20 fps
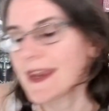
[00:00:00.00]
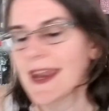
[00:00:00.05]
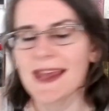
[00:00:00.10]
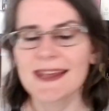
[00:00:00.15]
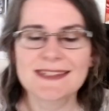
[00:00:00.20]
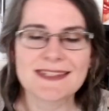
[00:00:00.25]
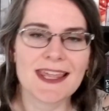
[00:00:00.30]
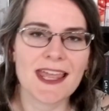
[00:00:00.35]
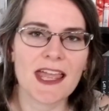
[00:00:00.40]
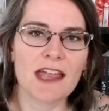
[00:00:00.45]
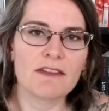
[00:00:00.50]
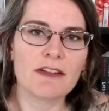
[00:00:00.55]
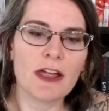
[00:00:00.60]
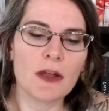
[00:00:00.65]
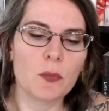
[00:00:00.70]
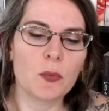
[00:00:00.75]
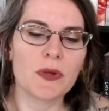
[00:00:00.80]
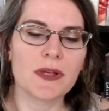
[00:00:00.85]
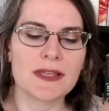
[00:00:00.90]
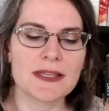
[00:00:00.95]
next thing I
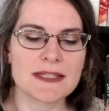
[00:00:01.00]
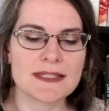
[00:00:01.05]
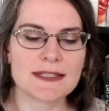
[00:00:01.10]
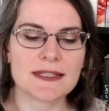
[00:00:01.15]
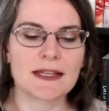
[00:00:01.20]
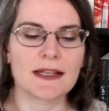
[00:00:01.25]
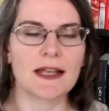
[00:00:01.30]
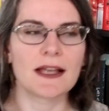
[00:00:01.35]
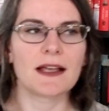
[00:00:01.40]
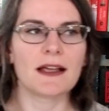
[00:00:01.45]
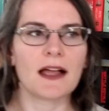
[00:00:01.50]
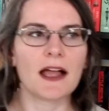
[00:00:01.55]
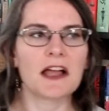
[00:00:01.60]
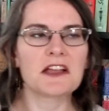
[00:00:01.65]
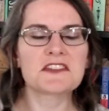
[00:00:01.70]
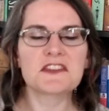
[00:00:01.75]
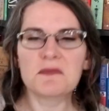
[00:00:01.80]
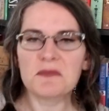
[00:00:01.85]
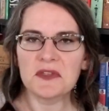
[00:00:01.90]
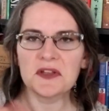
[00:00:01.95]
read was
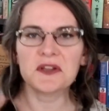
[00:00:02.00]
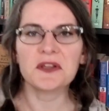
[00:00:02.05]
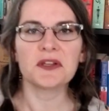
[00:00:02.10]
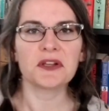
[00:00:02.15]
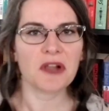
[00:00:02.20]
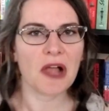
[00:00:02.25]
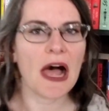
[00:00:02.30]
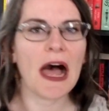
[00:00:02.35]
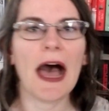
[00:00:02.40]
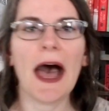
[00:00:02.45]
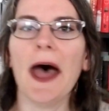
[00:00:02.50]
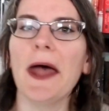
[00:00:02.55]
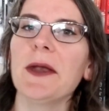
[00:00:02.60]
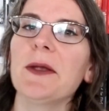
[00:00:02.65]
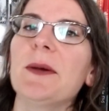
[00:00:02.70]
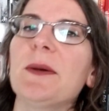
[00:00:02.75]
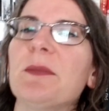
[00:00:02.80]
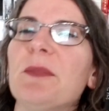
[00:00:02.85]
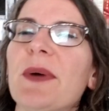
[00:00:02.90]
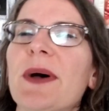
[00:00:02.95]
something a little odd,
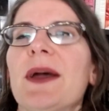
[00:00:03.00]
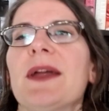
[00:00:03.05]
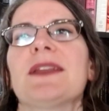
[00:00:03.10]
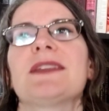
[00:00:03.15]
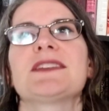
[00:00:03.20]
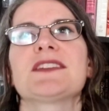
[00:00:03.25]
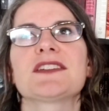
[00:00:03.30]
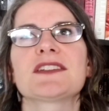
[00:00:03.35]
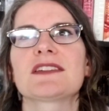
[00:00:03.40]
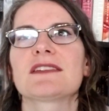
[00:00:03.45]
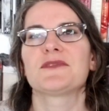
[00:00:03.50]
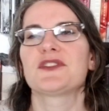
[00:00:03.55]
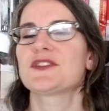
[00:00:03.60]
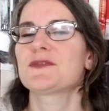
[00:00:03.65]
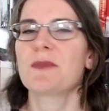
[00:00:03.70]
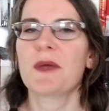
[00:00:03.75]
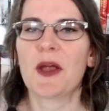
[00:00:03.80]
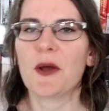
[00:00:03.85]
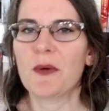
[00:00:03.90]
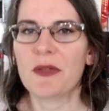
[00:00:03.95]
but just
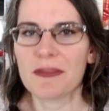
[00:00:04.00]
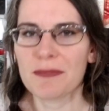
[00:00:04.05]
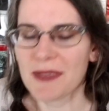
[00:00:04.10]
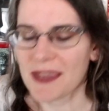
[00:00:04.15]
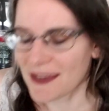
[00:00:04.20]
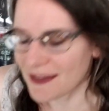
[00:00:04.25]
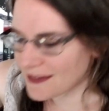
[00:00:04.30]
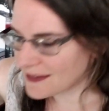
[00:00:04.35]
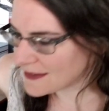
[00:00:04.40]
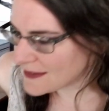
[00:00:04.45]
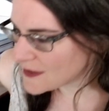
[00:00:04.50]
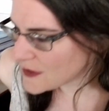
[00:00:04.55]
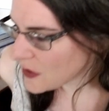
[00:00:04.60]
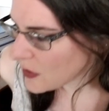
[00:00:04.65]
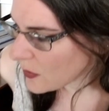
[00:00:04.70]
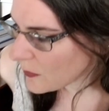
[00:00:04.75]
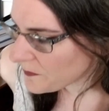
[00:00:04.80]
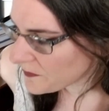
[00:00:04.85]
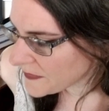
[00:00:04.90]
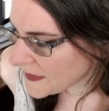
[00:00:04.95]
bear with me.
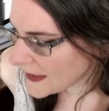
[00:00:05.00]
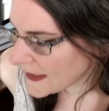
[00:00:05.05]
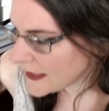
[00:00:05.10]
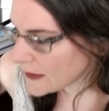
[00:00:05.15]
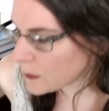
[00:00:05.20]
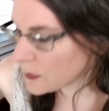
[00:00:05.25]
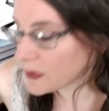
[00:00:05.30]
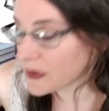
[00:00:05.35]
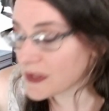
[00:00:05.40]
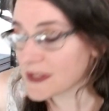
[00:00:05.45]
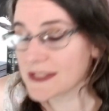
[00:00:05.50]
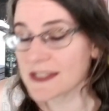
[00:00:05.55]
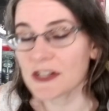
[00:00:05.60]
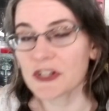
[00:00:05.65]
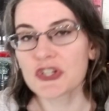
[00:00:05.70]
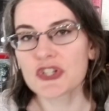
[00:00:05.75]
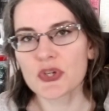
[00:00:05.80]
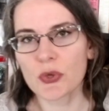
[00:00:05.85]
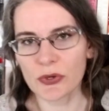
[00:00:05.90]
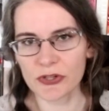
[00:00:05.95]
So it was a
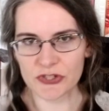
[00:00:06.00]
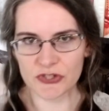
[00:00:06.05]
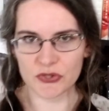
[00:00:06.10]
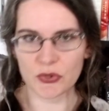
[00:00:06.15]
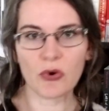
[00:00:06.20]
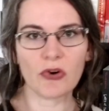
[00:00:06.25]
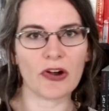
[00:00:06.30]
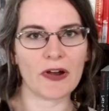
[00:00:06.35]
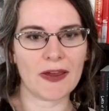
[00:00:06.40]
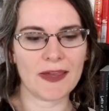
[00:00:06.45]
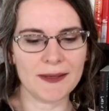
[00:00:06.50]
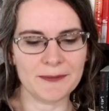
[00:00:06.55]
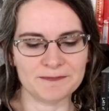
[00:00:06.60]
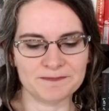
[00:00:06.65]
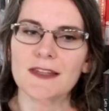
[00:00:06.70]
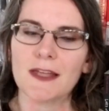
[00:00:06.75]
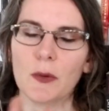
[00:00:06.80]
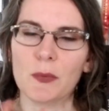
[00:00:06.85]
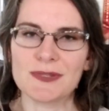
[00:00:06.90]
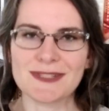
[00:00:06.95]
short story
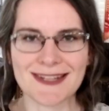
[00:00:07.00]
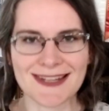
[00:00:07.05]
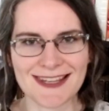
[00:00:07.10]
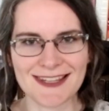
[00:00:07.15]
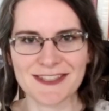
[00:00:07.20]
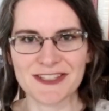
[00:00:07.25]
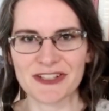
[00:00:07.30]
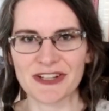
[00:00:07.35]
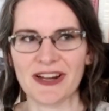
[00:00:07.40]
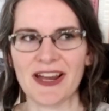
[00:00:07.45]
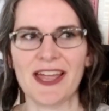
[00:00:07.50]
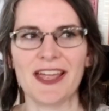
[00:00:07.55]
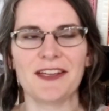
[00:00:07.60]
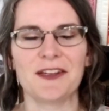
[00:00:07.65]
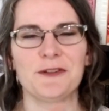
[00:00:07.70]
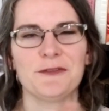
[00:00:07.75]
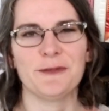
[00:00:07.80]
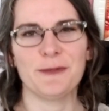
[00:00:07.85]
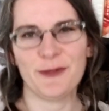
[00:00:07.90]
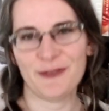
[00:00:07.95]
that was an Easter
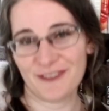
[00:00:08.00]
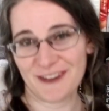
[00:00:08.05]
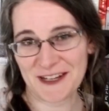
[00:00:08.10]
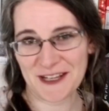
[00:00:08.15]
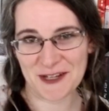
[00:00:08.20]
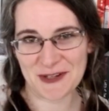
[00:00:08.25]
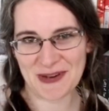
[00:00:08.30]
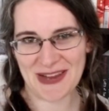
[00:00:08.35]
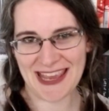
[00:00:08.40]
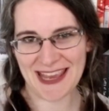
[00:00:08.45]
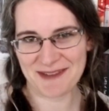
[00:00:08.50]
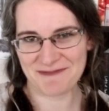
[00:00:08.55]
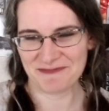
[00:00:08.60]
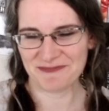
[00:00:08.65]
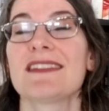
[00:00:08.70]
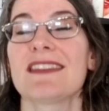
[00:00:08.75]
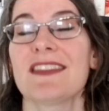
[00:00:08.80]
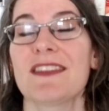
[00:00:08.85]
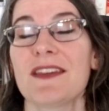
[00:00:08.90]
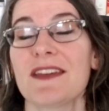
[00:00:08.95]
egg from a video game.
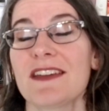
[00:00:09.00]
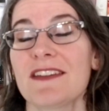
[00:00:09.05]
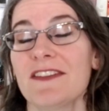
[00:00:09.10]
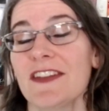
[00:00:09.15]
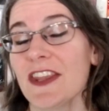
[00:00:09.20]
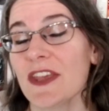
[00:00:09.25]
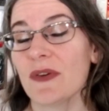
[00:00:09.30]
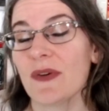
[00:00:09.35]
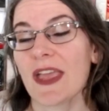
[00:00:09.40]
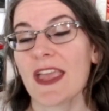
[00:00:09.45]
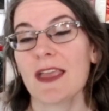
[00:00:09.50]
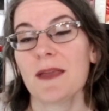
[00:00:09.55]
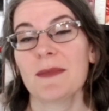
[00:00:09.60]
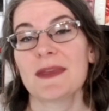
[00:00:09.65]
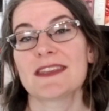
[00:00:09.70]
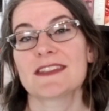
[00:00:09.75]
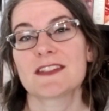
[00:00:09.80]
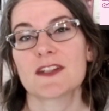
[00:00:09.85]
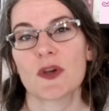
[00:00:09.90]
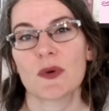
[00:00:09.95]
The video game
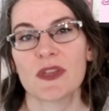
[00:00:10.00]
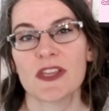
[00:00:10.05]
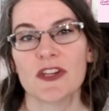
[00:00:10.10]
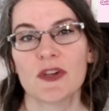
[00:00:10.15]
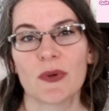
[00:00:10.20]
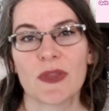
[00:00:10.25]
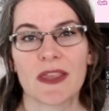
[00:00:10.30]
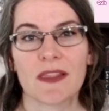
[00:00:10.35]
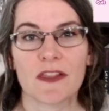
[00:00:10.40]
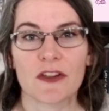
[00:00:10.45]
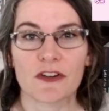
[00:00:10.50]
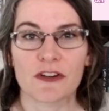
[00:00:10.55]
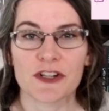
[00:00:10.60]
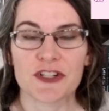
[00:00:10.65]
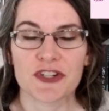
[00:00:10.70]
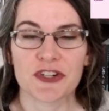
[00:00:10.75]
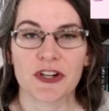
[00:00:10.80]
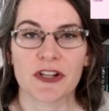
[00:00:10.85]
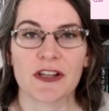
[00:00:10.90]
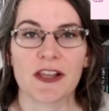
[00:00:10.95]
is Doki Doki
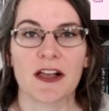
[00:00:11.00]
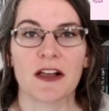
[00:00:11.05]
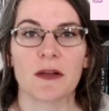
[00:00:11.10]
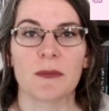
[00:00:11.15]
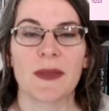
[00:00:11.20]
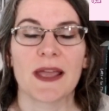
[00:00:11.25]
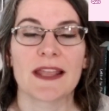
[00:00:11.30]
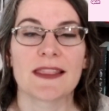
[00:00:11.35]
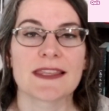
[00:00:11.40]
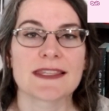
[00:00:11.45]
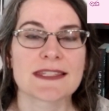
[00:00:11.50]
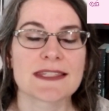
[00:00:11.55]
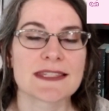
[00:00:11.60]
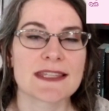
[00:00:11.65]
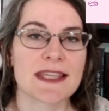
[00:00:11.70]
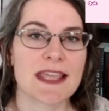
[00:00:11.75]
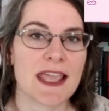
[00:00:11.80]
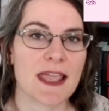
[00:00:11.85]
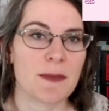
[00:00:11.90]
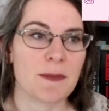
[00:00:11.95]
Literature Club, and this is a
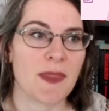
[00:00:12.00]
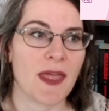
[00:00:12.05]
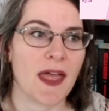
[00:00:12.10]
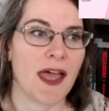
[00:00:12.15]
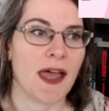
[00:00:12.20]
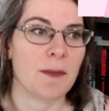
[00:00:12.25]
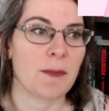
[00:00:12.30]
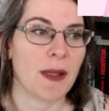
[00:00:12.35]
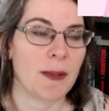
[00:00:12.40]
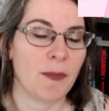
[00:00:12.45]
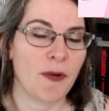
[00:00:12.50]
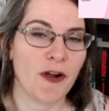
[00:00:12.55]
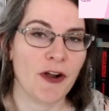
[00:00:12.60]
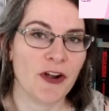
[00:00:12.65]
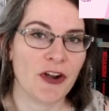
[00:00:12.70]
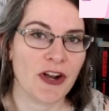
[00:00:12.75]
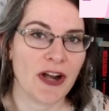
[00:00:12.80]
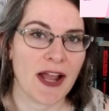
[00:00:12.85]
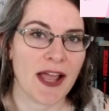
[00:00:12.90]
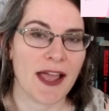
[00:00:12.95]
game that my
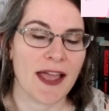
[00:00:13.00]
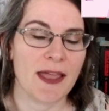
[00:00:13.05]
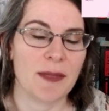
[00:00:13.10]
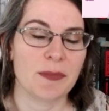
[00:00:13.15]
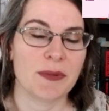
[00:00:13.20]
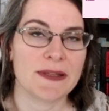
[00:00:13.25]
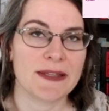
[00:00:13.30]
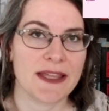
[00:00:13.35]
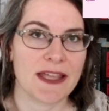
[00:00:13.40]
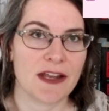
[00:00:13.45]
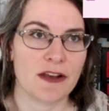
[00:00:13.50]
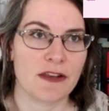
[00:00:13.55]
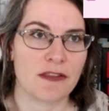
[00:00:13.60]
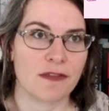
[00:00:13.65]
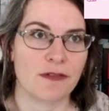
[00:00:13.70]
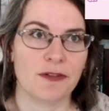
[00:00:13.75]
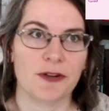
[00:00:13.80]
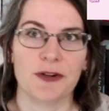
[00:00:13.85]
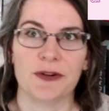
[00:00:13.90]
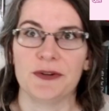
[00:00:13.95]
partner and I played
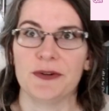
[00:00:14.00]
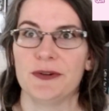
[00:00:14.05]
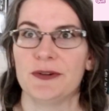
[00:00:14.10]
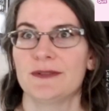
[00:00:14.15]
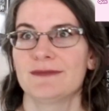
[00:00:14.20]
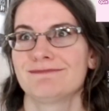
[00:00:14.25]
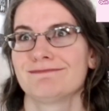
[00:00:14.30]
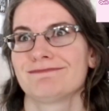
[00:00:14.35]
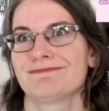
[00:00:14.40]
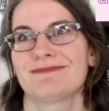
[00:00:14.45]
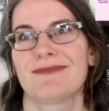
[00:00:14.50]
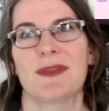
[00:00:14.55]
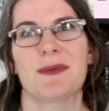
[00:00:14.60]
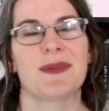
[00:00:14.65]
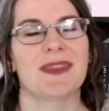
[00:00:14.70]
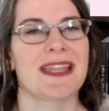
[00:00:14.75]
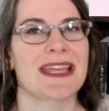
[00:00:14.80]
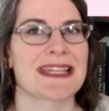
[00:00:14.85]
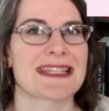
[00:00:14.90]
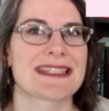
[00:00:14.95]
through maybe
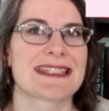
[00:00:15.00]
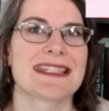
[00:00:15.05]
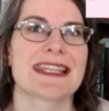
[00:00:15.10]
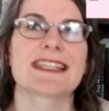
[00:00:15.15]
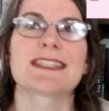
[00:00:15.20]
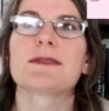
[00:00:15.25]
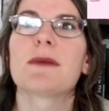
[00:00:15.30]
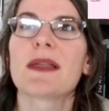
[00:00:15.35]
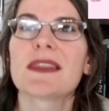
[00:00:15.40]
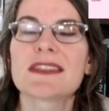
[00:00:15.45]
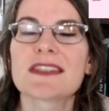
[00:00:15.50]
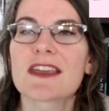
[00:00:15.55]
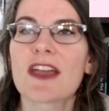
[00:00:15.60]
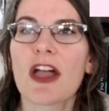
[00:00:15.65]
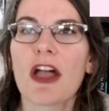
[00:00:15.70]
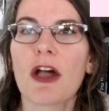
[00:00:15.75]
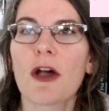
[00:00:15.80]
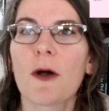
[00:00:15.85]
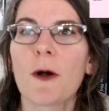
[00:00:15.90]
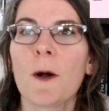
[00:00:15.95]
like 6 months
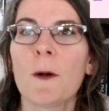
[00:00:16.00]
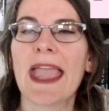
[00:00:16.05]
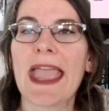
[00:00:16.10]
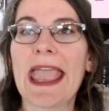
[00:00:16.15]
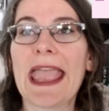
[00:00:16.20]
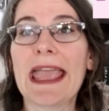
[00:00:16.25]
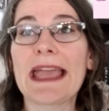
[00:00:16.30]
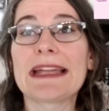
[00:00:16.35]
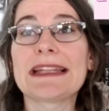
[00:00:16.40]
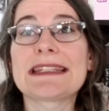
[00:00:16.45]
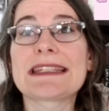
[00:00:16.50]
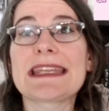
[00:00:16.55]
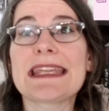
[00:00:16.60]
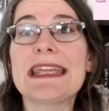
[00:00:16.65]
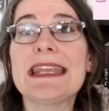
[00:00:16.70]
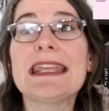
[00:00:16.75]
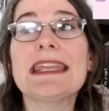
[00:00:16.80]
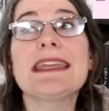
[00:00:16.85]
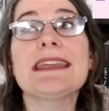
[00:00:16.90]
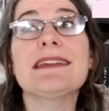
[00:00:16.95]
ago. And
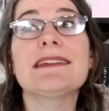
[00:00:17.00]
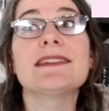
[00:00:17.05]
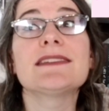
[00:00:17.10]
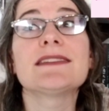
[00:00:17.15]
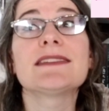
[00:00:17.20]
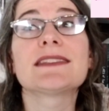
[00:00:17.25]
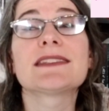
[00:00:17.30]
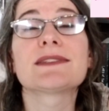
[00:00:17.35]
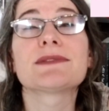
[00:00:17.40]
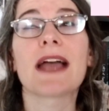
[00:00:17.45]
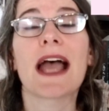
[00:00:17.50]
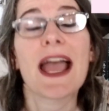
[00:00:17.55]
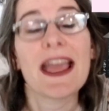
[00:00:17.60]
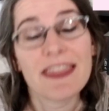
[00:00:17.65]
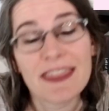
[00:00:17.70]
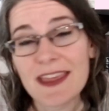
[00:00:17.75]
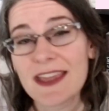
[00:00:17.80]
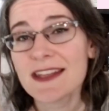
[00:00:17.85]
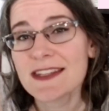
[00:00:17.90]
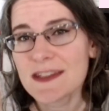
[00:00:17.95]
I
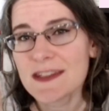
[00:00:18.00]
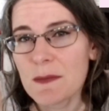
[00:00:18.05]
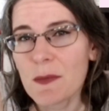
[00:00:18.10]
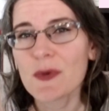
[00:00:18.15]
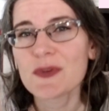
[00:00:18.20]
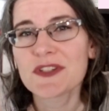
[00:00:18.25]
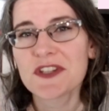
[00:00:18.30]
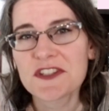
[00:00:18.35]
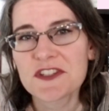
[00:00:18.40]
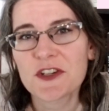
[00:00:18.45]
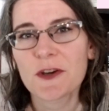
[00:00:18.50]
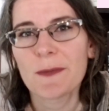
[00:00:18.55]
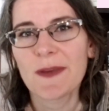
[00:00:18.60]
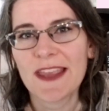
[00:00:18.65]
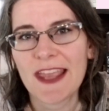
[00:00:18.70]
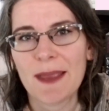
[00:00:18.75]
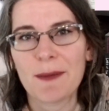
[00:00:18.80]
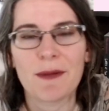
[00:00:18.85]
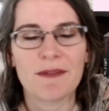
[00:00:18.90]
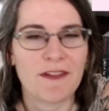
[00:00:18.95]
think it's the most disturbing
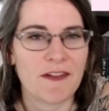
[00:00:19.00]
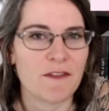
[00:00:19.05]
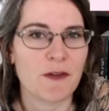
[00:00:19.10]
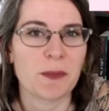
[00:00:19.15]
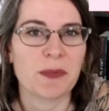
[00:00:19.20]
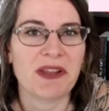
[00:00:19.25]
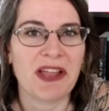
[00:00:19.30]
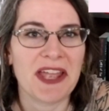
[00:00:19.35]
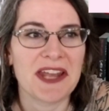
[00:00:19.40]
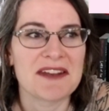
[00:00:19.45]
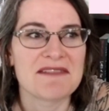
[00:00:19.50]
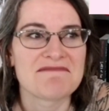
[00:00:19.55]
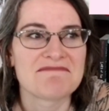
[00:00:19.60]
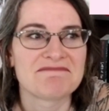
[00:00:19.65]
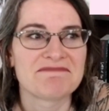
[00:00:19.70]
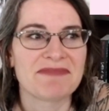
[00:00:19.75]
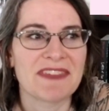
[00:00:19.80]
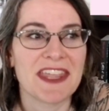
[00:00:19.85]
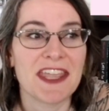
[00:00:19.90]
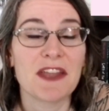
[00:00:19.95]
game I've ever played.
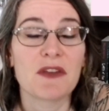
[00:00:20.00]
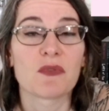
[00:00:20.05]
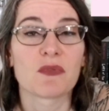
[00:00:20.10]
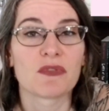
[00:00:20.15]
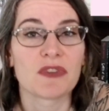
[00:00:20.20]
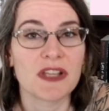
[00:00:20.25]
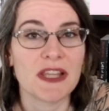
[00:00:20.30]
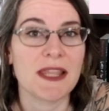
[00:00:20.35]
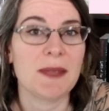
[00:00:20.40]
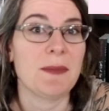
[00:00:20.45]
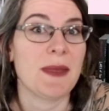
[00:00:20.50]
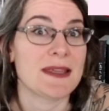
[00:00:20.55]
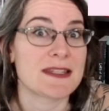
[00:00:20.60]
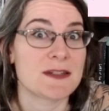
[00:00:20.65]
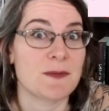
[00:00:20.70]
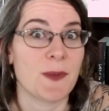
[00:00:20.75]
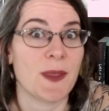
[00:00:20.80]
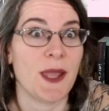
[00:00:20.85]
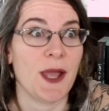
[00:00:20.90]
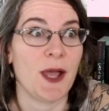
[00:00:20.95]
It really
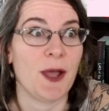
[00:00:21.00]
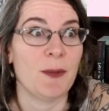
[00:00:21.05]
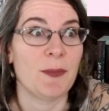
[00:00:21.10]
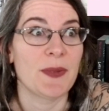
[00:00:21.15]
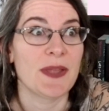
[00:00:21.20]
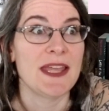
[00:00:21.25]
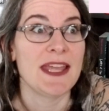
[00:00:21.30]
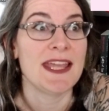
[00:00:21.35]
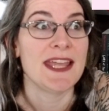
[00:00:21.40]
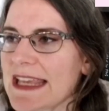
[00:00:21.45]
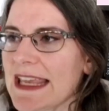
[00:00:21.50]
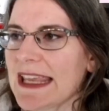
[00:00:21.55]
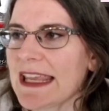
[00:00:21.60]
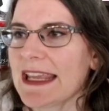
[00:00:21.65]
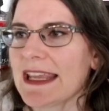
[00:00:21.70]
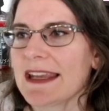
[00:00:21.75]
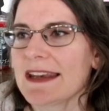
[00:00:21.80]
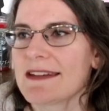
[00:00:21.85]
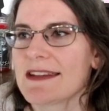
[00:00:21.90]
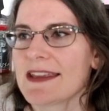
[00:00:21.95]
messed me up.
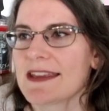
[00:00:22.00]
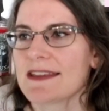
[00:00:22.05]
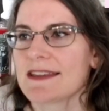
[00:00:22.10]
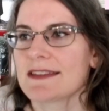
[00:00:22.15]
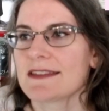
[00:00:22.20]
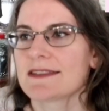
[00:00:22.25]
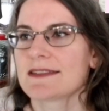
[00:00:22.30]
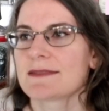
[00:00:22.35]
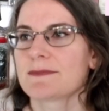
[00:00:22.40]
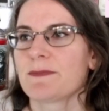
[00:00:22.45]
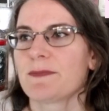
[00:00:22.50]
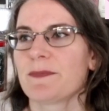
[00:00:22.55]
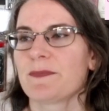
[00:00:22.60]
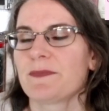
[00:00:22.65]
It is